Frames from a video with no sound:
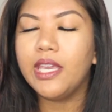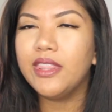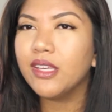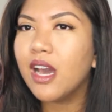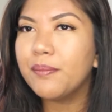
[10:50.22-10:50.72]

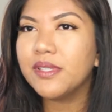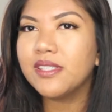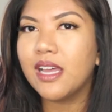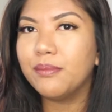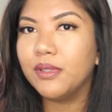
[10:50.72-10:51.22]
In the
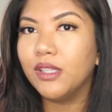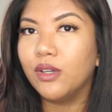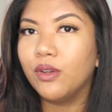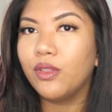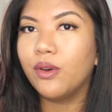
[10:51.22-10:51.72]
comments down
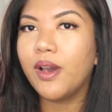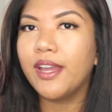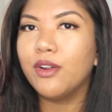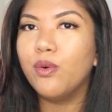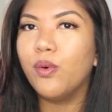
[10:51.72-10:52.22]
below though,
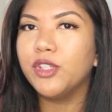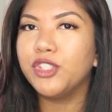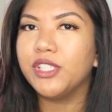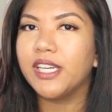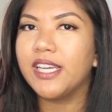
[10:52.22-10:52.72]
I don't
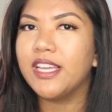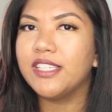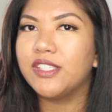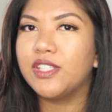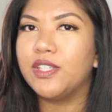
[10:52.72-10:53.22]
want you
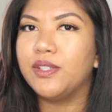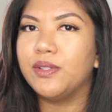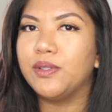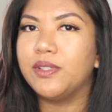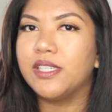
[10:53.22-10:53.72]
guys
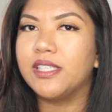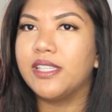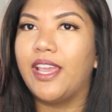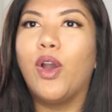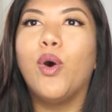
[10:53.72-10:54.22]
to just
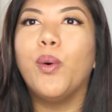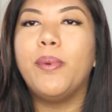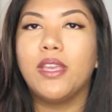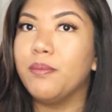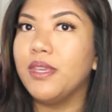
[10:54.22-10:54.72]
say, oh,
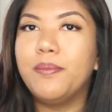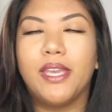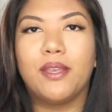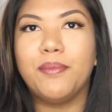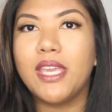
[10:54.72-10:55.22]
pick me,
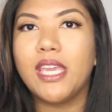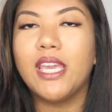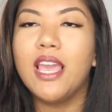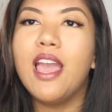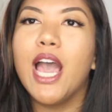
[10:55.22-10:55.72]
pick
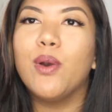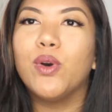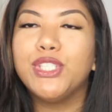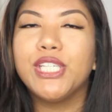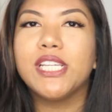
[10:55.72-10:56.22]
me. I
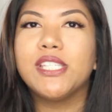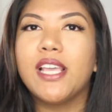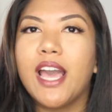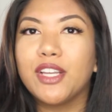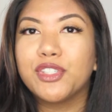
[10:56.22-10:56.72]
want you guys
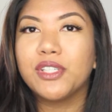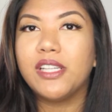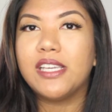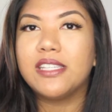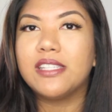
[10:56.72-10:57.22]
to
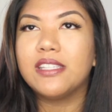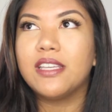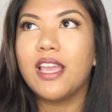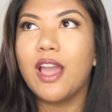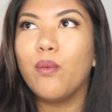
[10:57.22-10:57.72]
actually,
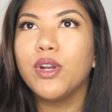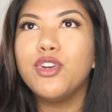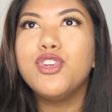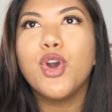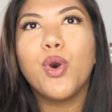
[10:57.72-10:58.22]
I want
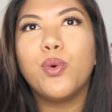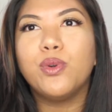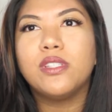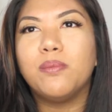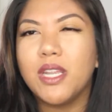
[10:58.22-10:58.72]
to know
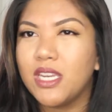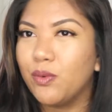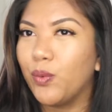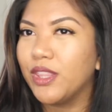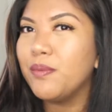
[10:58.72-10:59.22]
who's
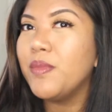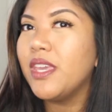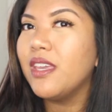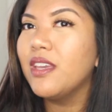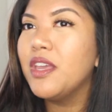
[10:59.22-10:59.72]
been with
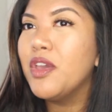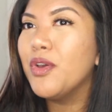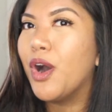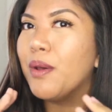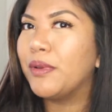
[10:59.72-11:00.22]
me
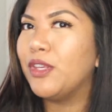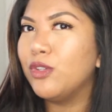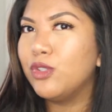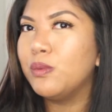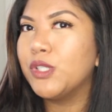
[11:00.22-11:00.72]
on my
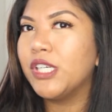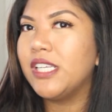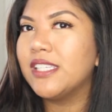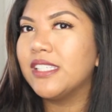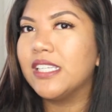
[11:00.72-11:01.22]
YouTube
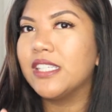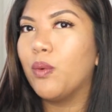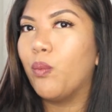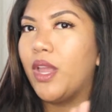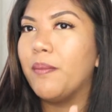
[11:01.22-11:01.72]
journey since
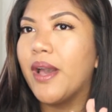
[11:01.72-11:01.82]
the way